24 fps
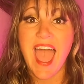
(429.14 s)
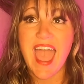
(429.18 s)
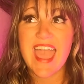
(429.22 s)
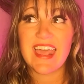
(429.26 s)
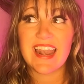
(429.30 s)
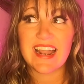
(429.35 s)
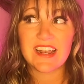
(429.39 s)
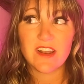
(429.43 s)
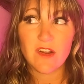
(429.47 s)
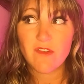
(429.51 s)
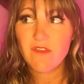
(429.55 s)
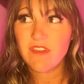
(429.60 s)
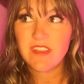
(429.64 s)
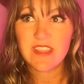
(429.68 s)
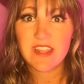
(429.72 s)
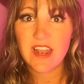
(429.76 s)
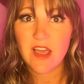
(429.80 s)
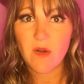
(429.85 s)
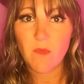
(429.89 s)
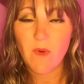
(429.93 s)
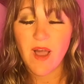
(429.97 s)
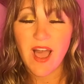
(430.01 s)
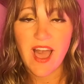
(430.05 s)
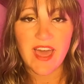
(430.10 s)
And I don't really
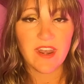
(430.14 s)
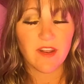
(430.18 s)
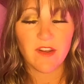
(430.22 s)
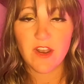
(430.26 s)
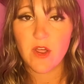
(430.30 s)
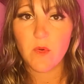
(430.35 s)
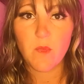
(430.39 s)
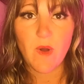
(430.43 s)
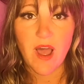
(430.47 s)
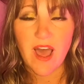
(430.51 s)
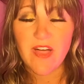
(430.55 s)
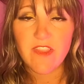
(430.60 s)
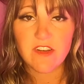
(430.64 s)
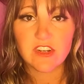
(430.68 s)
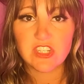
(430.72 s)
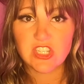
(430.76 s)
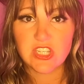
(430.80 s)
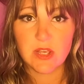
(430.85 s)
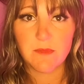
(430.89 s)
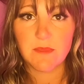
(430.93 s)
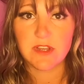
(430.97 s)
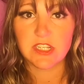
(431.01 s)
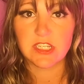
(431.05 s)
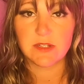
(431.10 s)
know why. I don't know why there's
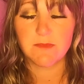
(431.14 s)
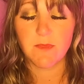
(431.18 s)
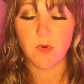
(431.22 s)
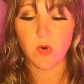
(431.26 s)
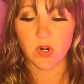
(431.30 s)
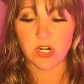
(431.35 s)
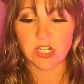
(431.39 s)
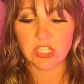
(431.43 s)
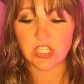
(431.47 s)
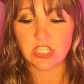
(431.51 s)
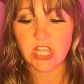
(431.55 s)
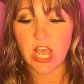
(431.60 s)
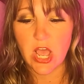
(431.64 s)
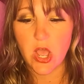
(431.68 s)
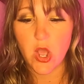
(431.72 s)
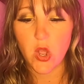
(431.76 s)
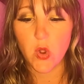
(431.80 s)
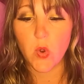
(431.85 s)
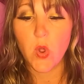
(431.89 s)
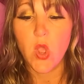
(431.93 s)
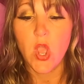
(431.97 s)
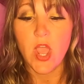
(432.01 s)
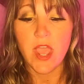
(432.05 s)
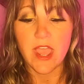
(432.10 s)
so much more.
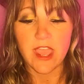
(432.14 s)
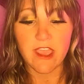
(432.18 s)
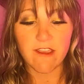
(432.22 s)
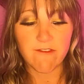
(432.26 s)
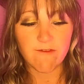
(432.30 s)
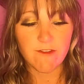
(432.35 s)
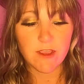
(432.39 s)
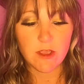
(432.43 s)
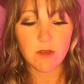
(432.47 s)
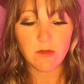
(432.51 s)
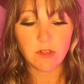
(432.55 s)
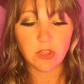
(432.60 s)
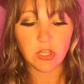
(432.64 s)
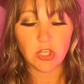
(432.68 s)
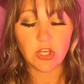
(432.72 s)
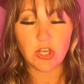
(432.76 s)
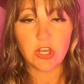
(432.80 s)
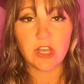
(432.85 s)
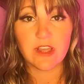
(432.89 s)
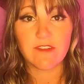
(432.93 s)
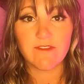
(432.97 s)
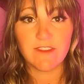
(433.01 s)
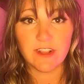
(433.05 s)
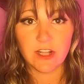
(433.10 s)
So if you
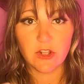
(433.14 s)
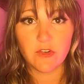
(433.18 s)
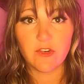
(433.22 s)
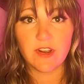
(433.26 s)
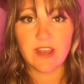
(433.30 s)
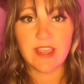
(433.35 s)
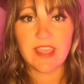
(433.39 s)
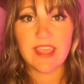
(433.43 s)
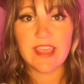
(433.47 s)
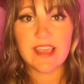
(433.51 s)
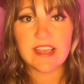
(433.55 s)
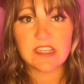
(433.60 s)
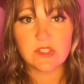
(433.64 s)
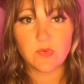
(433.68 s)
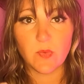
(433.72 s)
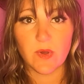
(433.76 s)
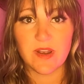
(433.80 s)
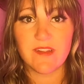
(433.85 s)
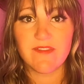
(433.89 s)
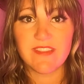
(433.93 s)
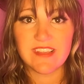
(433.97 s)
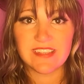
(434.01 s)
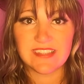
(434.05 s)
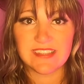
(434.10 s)
look, Villa Rica is
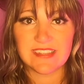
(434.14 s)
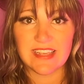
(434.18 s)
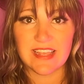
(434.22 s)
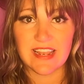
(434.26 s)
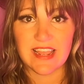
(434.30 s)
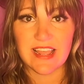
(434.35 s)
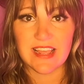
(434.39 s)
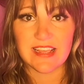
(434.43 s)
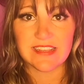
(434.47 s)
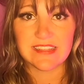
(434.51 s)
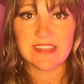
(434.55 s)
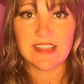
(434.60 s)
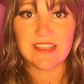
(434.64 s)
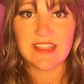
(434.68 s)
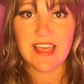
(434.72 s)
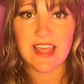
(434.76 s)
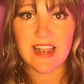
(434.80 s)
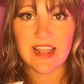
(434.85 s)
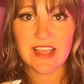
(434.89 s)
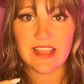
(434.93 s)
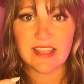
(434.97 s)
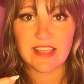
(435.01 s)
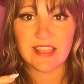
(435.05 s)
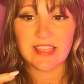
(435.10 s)
one of the cities
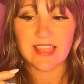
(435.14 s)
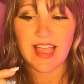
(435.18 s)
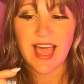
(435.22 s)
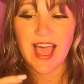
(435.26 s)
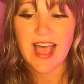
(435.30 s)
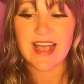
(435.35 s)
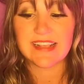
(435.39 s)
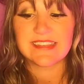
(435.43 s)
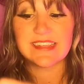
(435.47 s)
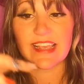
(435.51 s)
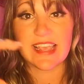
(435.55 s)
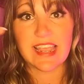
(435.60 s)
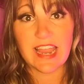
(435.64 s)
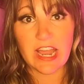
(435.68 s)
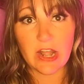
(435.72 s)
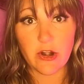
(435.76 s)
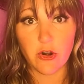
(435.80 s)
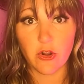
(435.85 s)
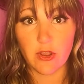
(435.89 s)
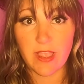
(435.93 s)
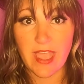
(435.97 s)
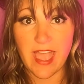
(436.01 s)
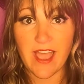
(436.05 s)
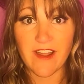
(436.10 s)
that lies in
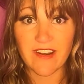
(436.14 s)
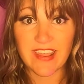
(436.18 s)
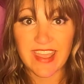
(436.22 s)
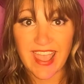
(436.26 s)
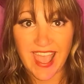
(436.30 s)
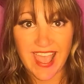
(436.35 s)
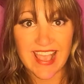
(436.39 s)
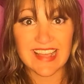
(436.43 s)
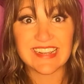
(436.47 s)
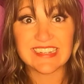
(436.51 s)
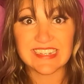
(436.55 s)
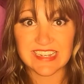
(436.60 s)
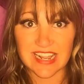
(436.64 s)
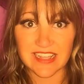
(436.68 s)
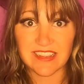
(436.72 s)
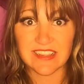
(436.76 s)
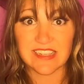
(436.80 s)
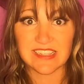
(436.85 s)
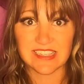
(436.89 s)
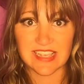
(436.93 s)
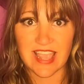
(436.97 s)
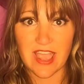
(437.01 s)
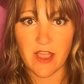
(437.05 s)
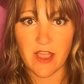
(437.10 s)
Carroll County and Douglas